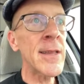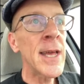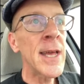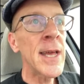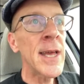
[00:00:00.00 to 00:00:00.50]

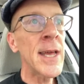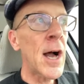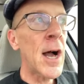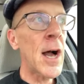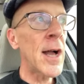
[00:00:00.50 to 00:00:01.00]
It's
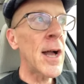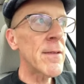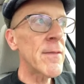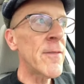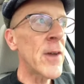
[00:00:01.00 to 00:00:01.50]
got
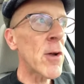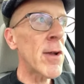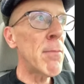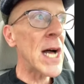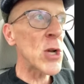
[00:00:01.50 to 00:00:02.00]
very
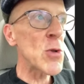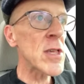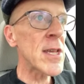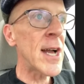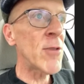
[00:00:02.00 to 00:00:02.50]
modern
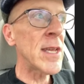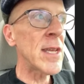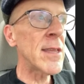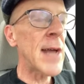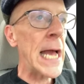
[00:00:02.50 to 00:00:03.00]
sounding
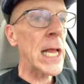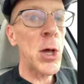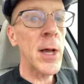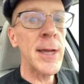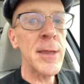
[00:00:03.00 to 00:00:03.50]
dialogue
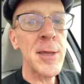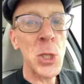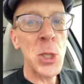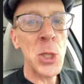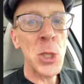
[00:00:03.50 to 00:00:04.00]
and
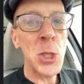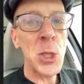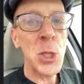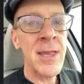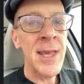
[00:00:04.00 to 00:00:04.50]

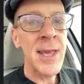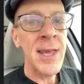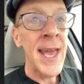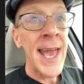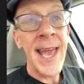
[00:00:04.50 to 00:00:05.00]
situations.
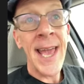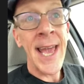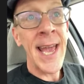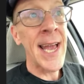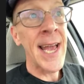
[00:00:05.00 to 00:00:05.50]

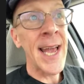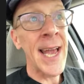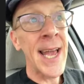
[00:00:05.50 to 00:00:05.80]
And,